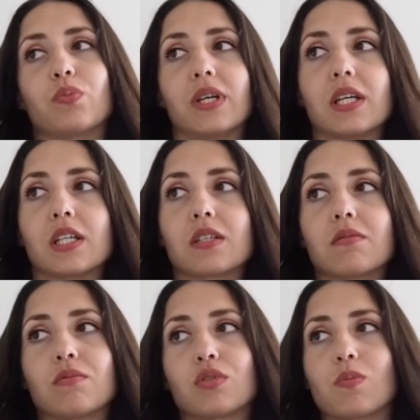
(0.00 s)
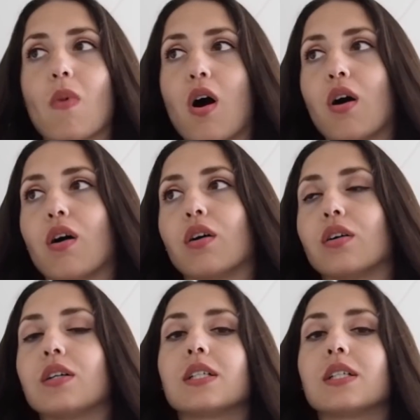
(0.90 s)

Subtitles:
big, small.